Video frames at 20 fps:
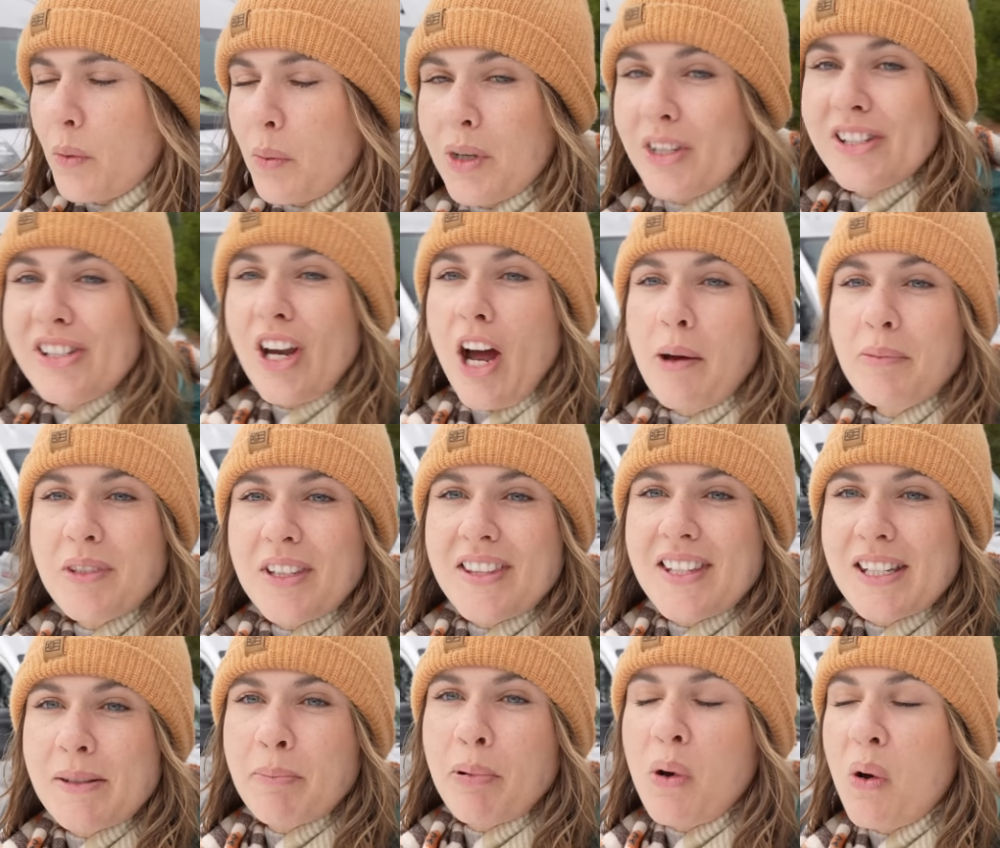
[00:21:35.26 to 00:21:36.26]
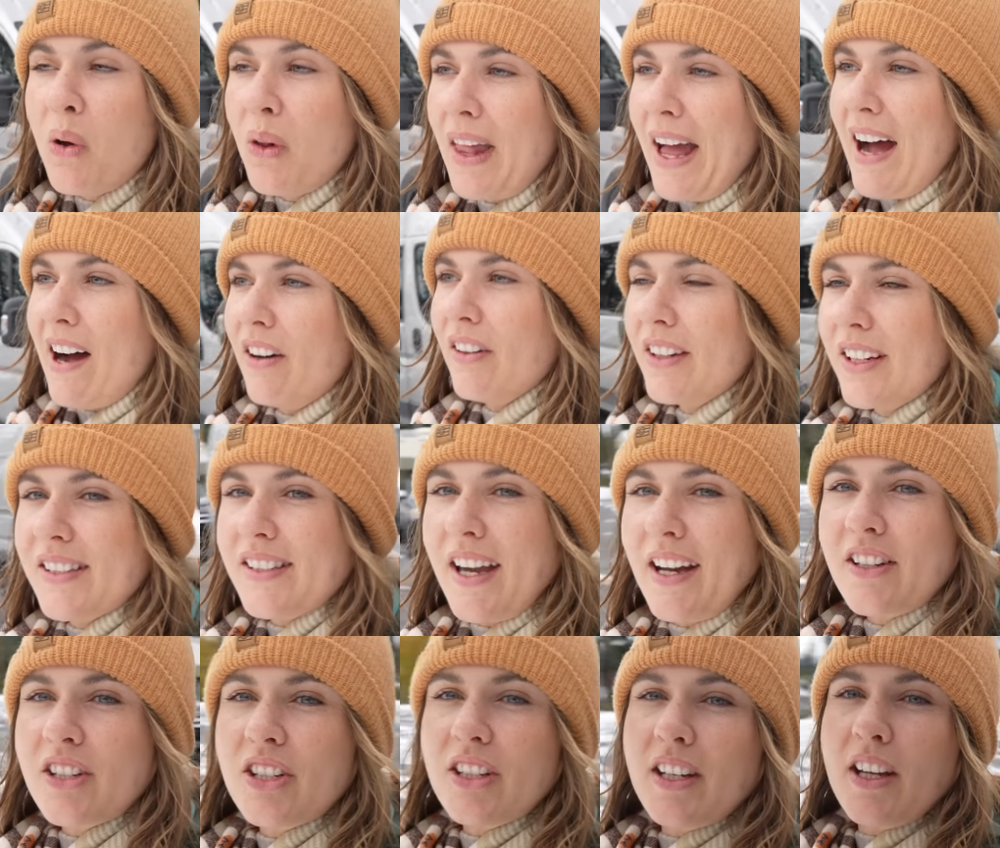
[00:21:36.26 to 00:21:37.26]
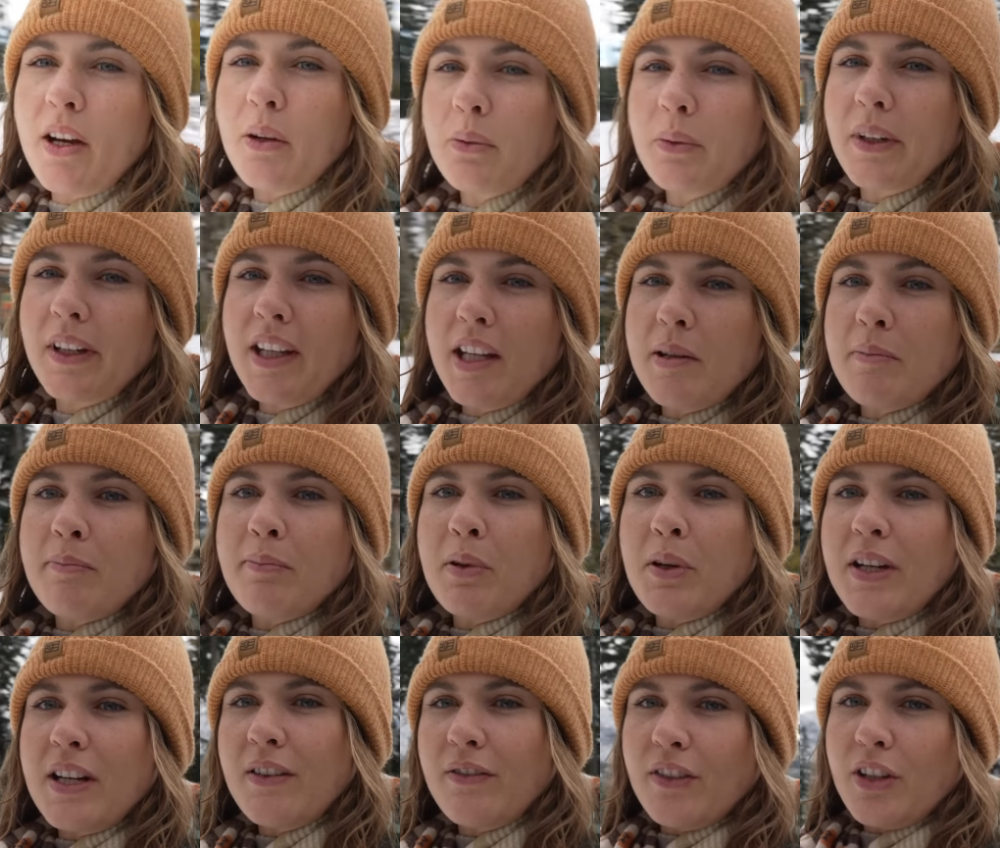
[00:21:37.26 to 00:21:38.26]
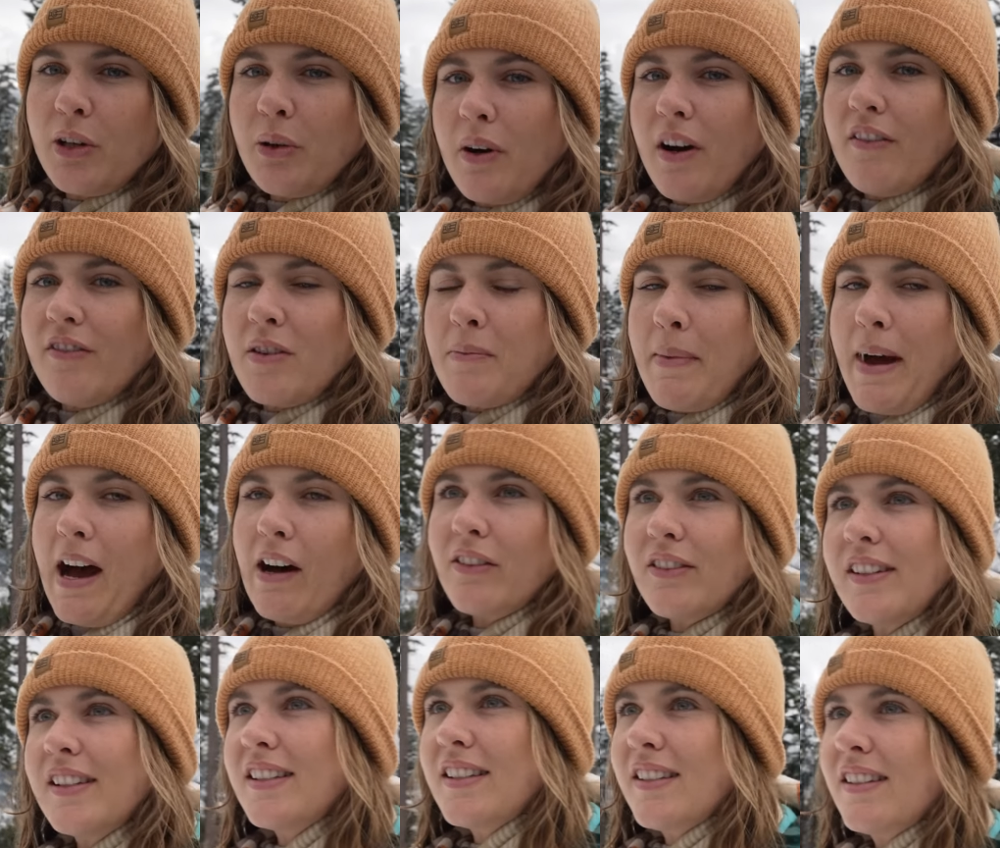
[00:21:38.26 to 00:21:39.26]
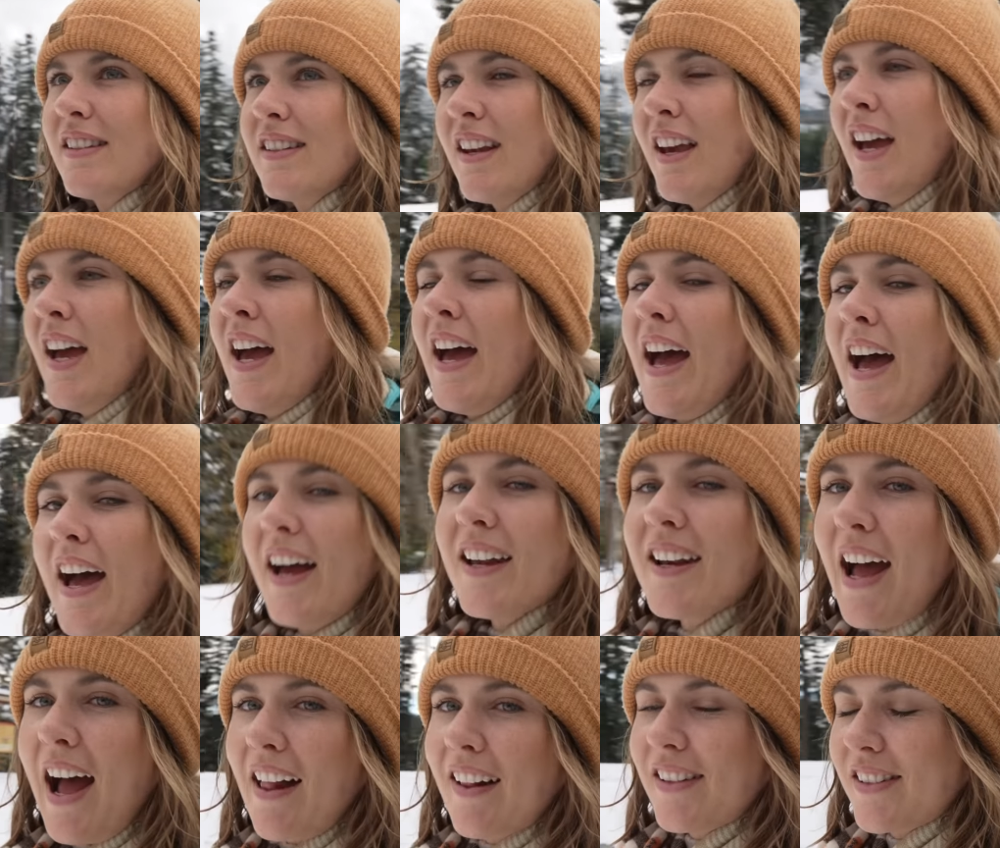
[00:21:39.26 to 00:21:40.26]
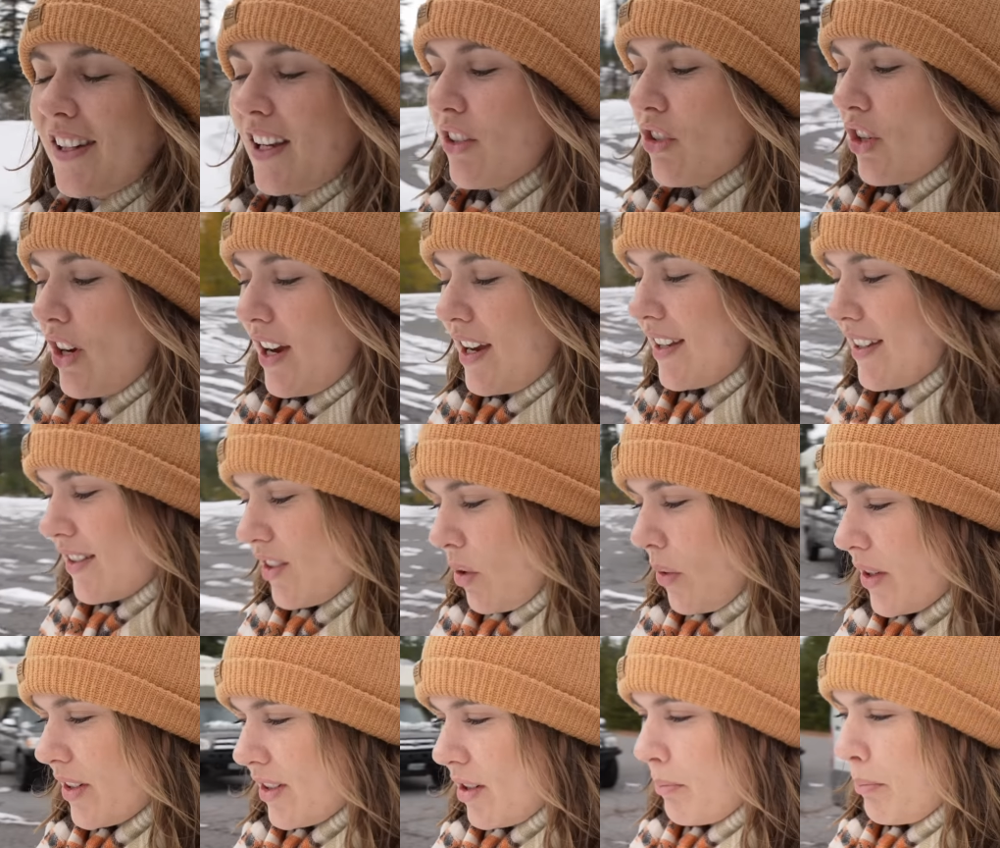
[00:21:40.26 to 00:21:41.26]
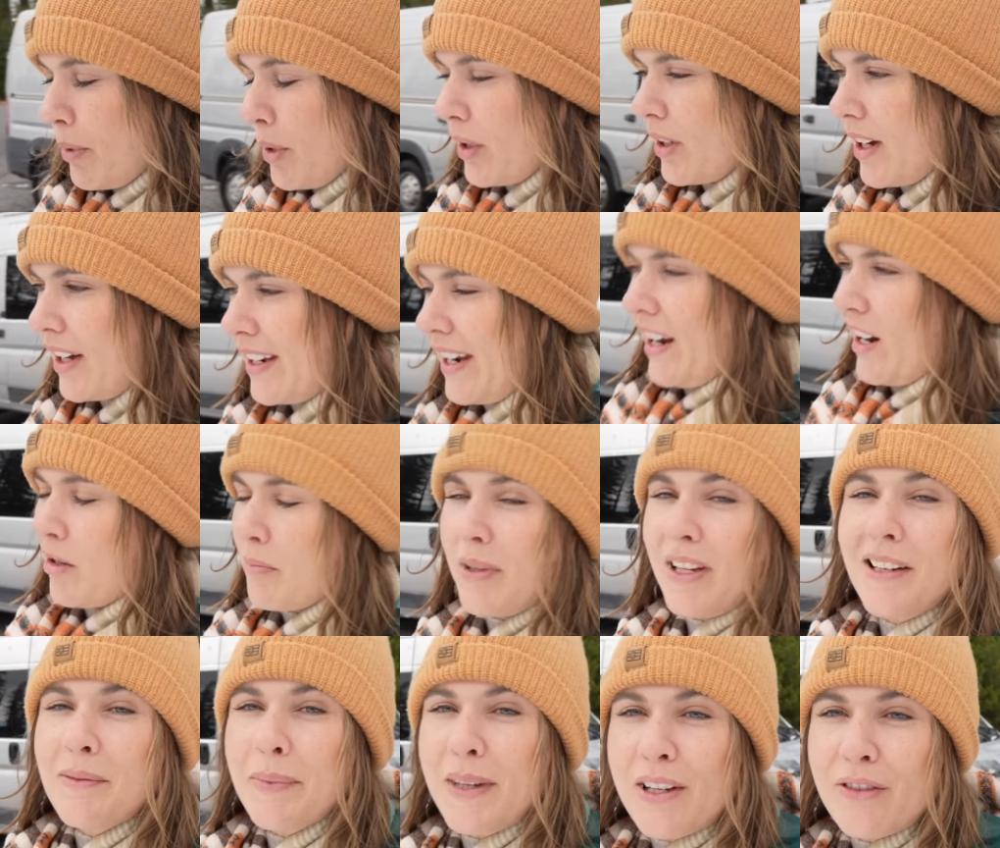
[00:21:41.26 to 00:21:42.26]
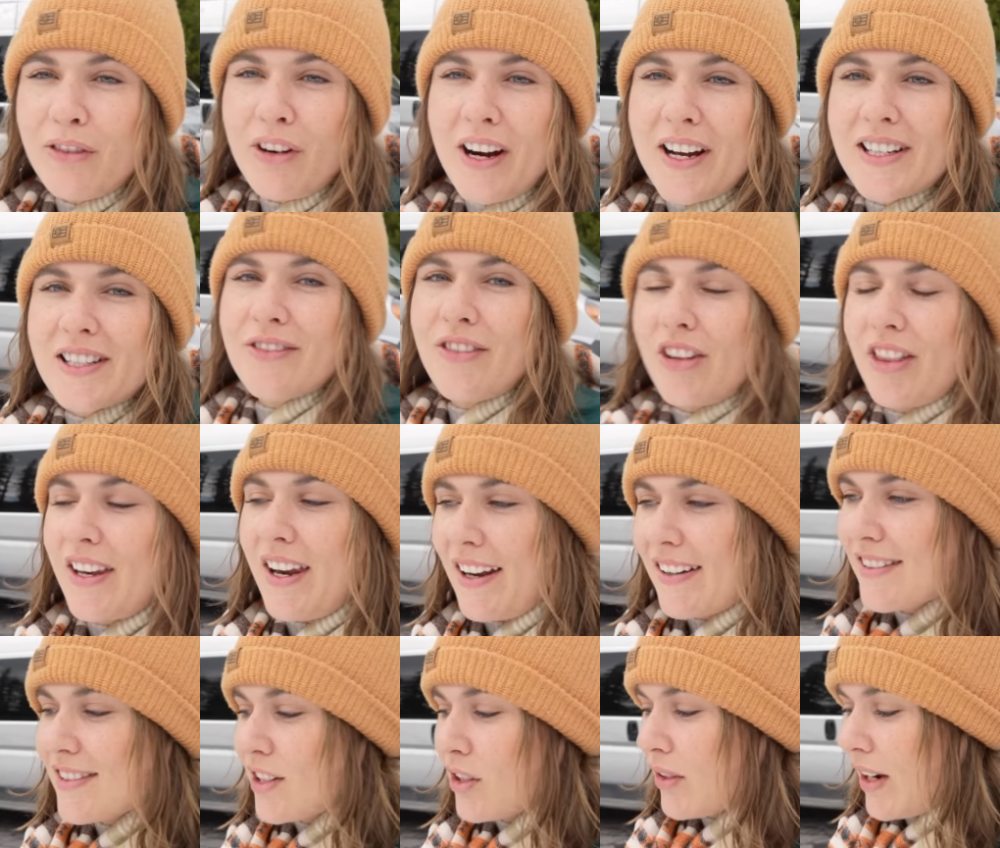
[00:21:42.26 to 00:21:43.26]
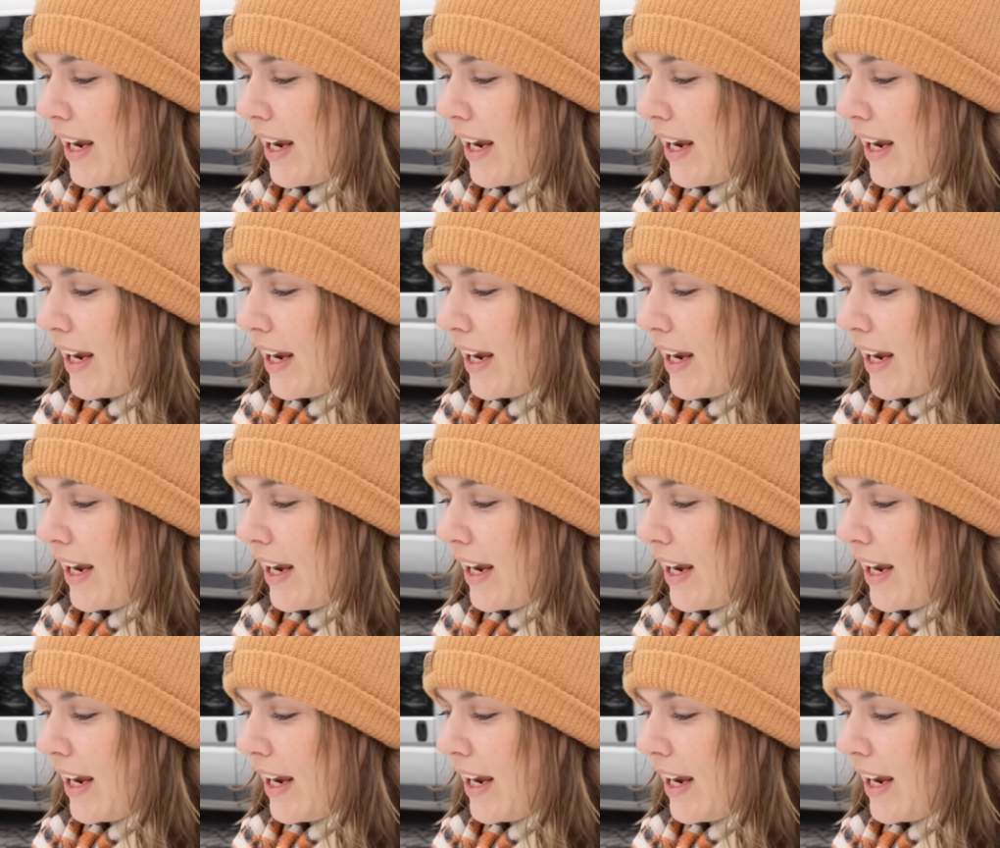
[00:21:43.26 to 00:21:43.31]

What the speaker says: We're stopped at this pullout. It's actually a really pretty view of the mountains, and Alexandria is going to book an Airbnb for us for the next 2